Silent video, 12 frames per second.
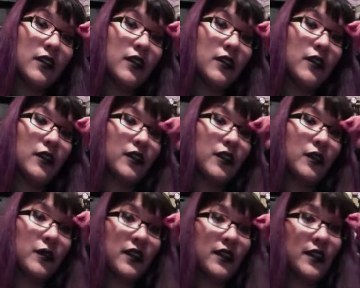or you
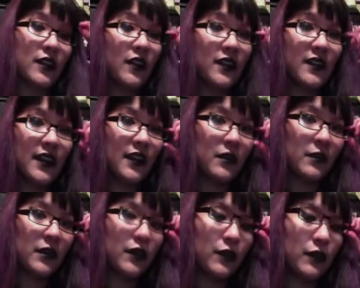want to contact
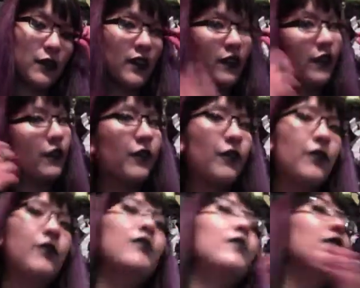me or with
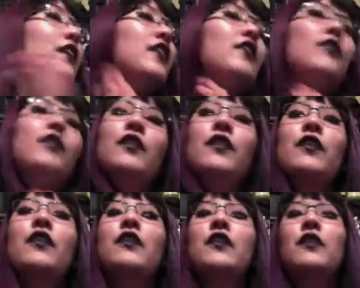
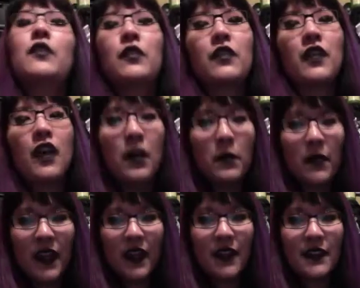whatever, you know,
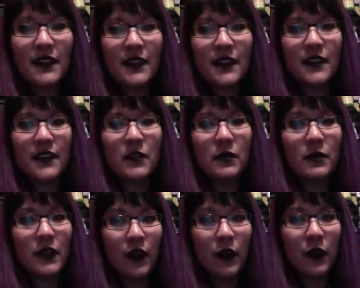comment
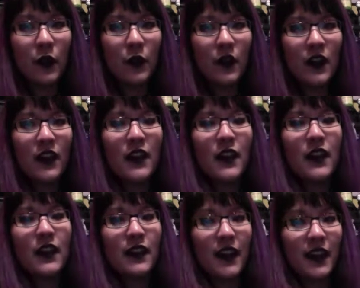below,
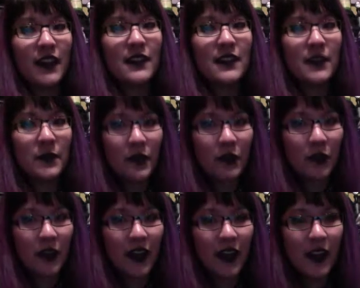like and
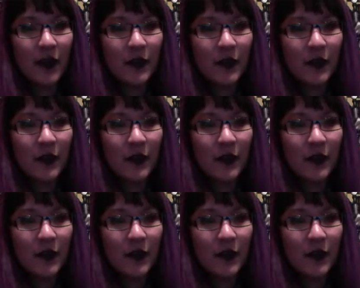subscribe